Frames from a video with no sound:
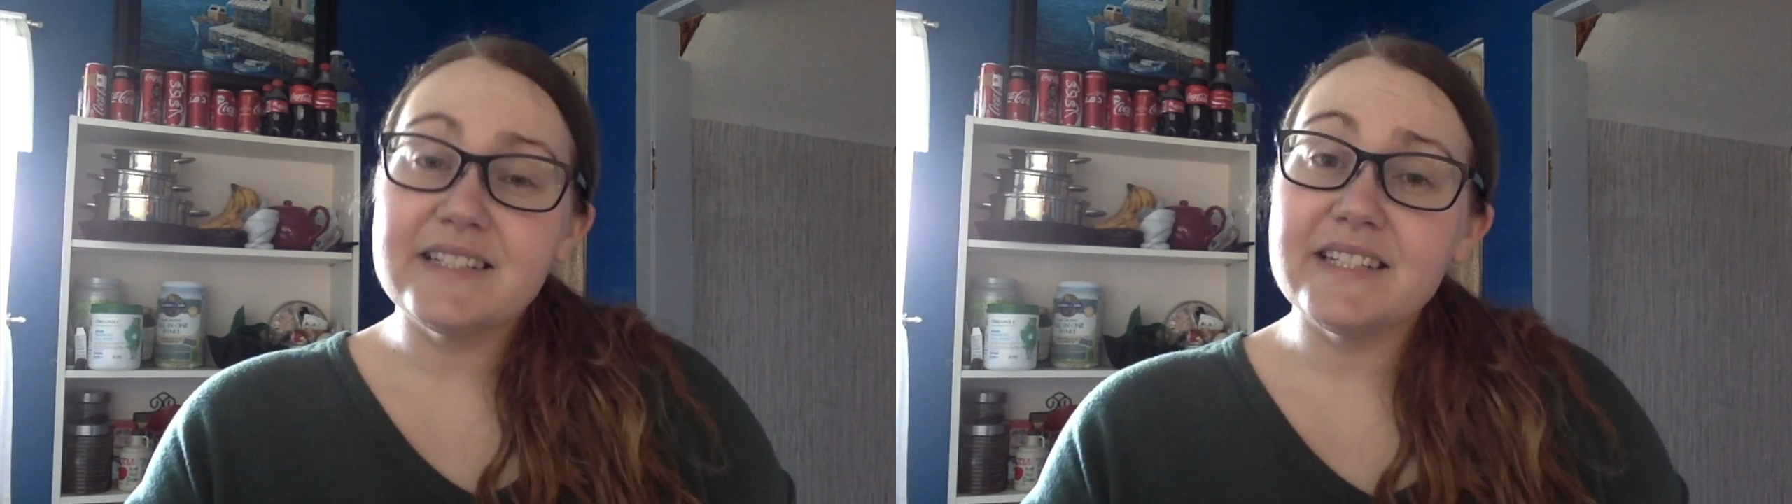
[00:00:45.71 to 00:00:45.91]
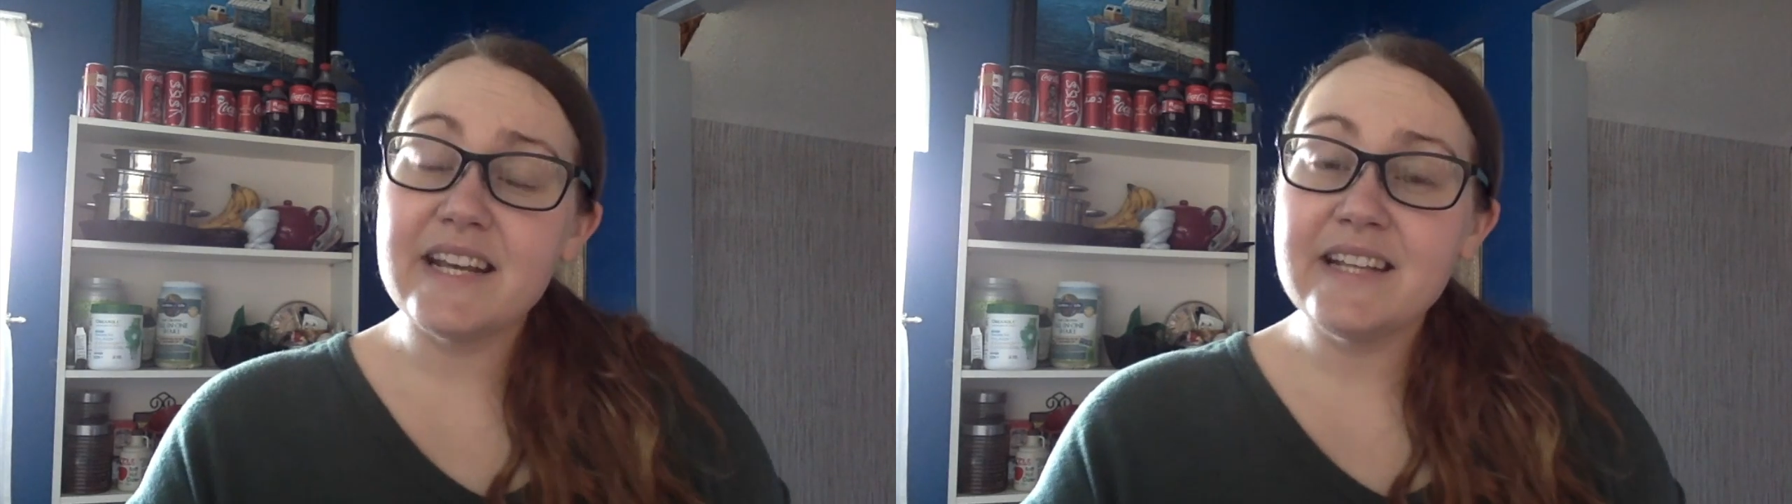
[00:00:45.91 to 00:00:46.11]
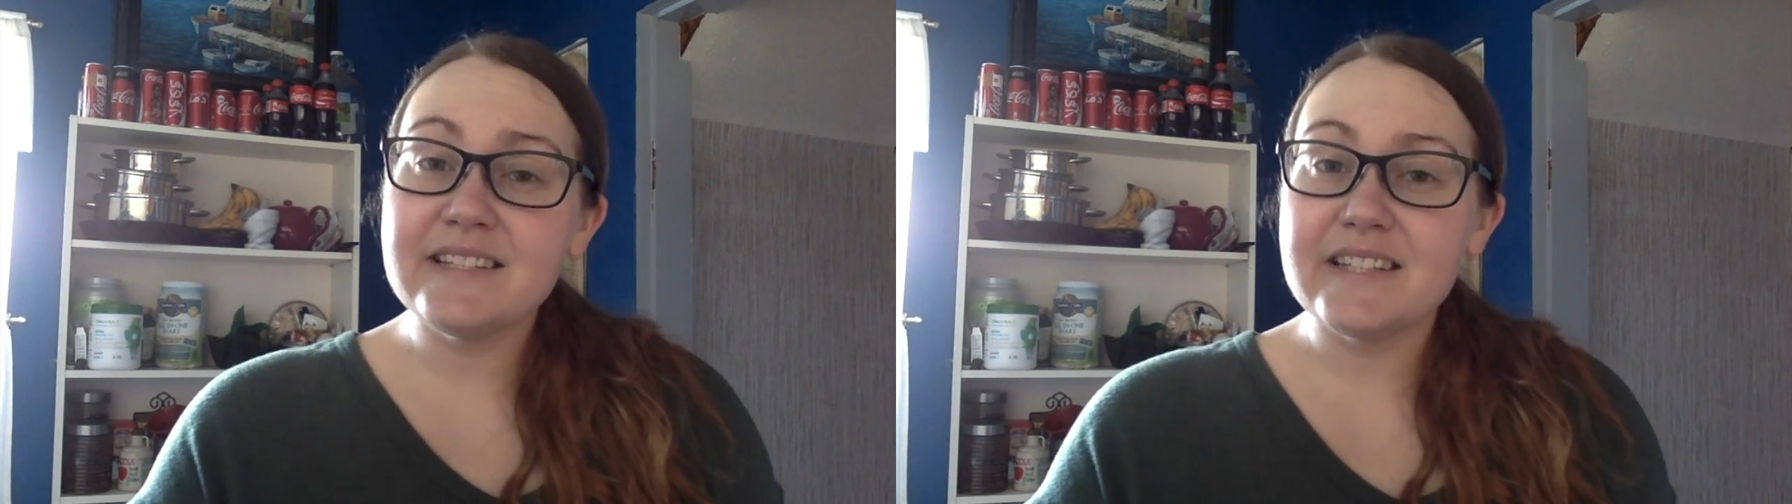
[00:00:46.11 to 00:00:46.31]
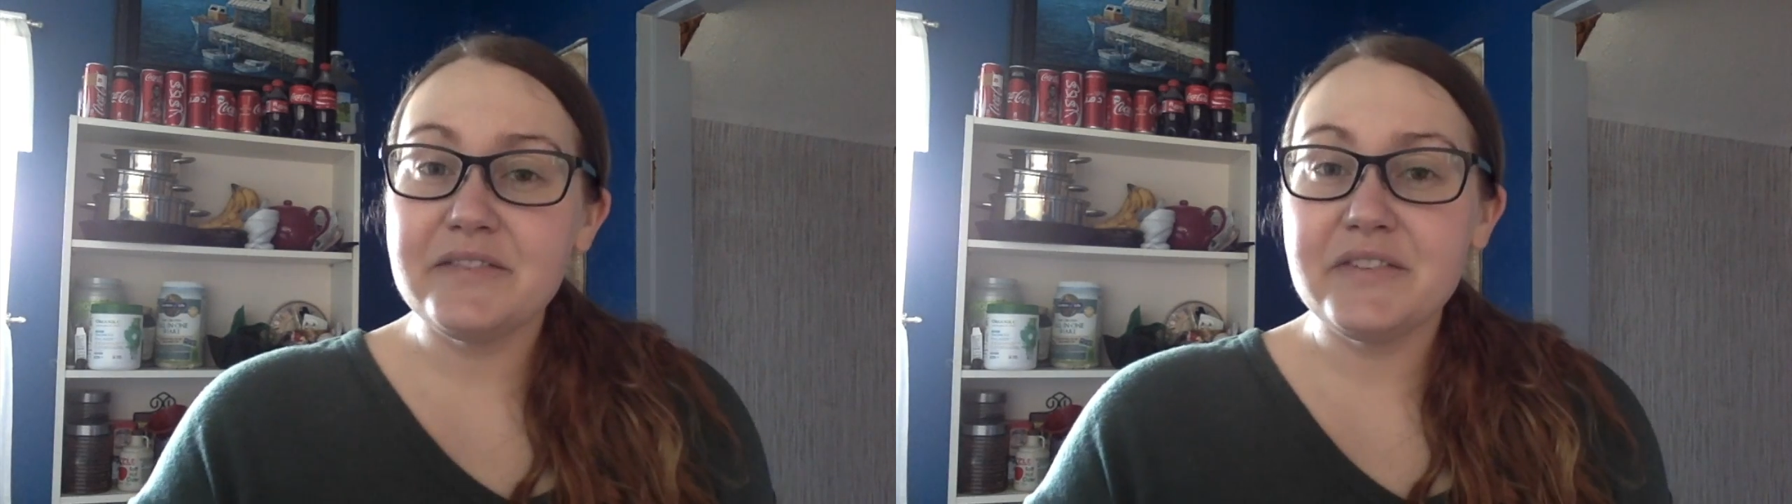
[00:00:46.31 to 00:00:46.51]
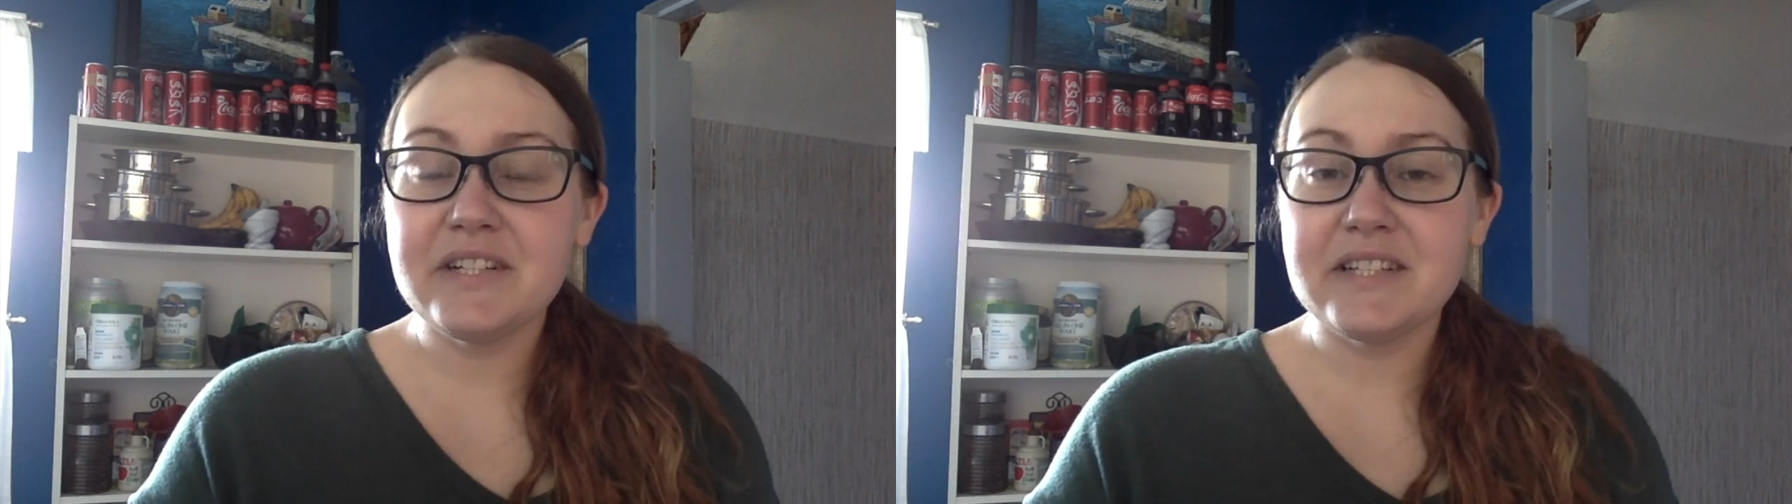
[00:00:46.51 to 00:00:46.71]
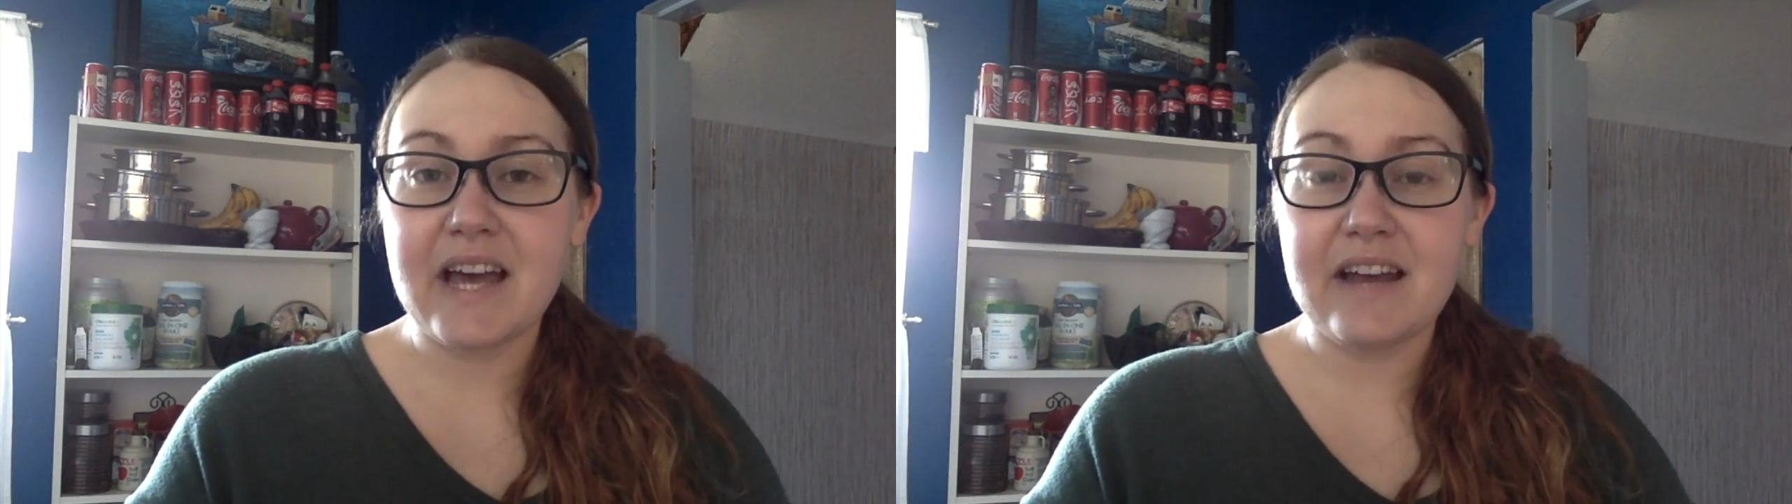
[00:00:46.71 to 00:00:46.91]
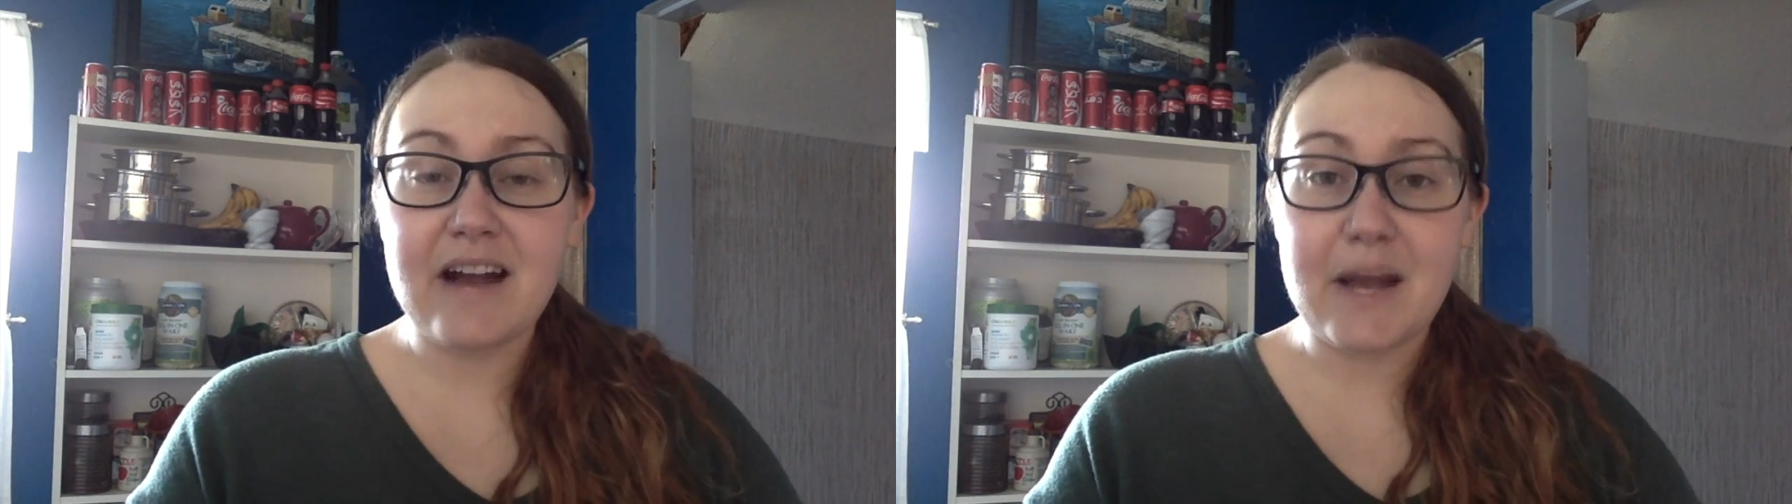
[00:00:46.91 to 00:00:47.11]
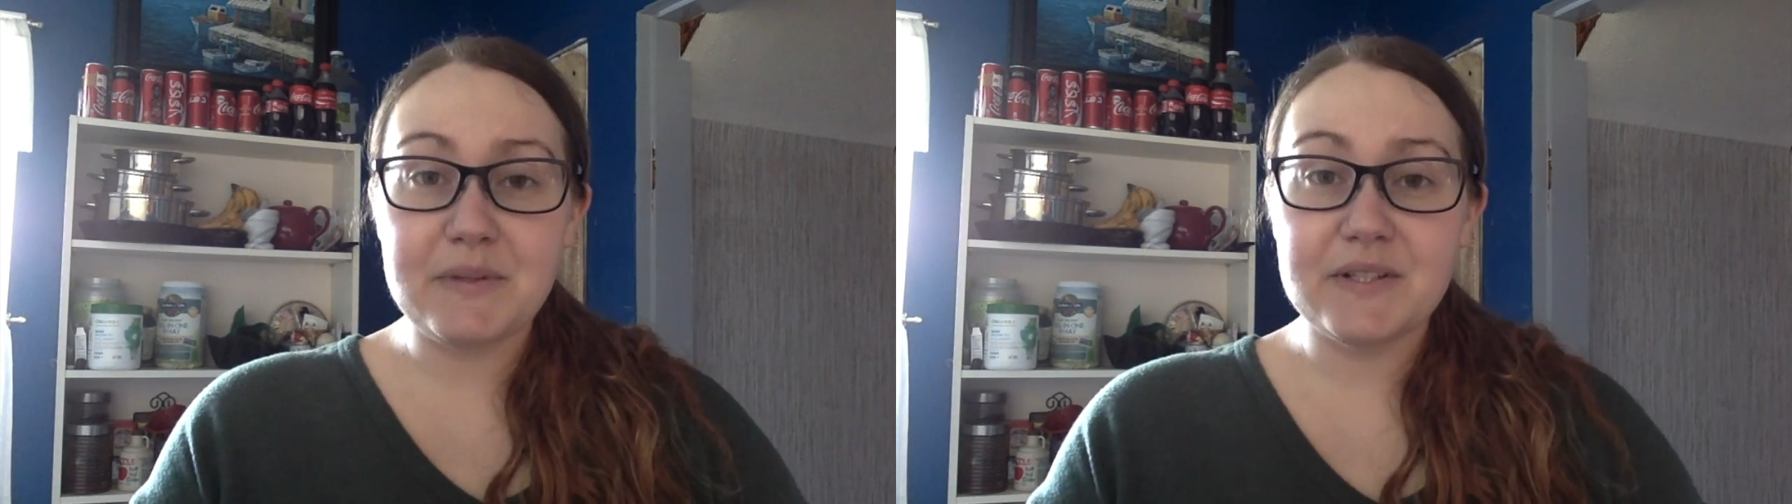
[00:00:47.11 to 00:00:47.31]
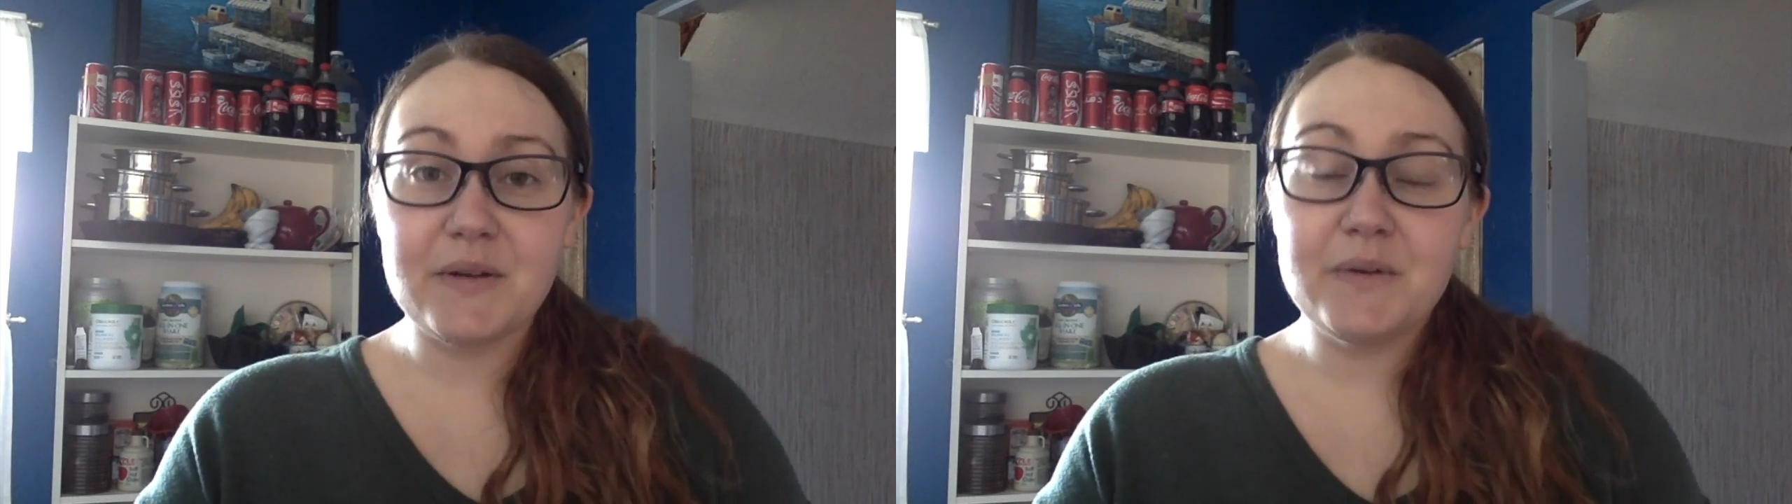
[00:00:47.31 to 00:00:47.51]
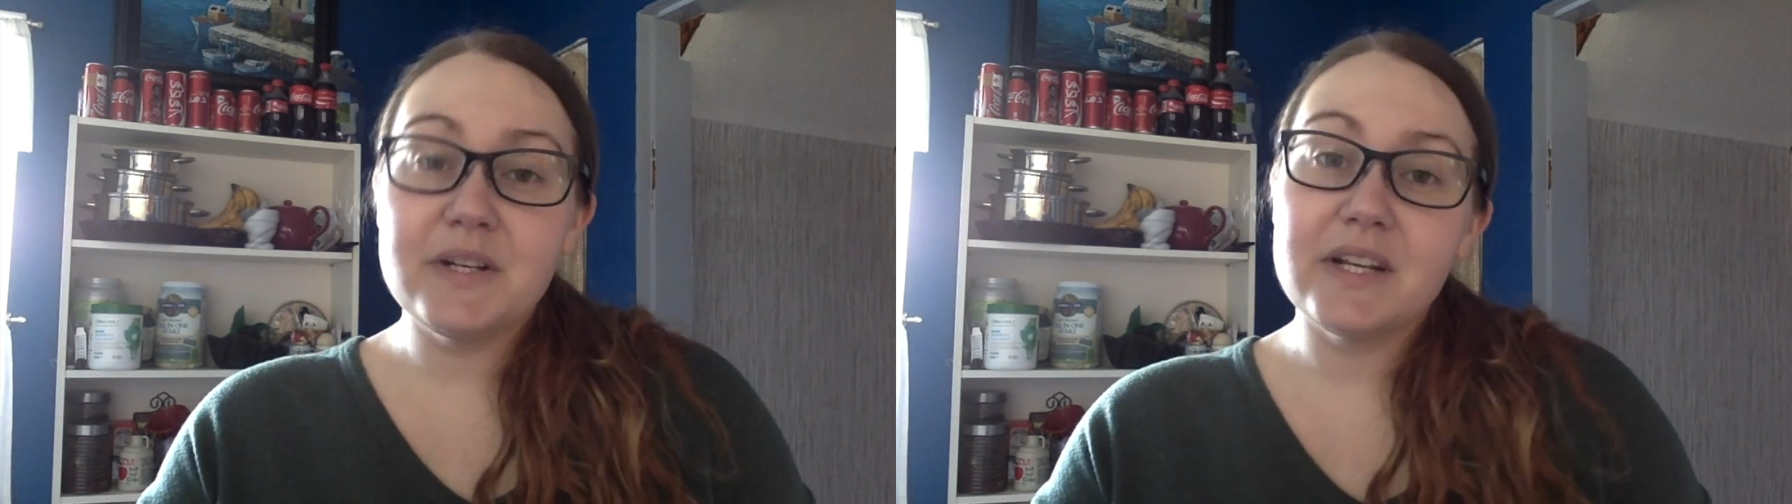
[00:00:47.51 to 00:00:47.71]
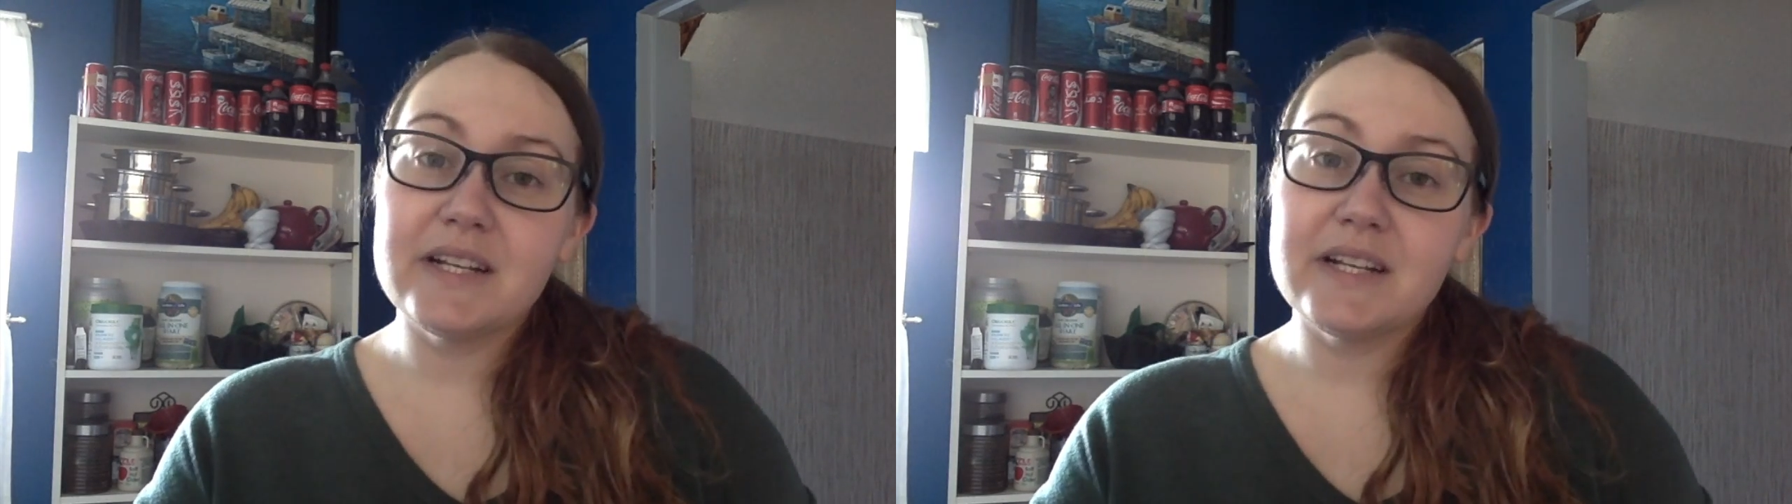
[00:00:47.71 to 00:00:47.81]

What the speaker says: Today, instead of an entire episode,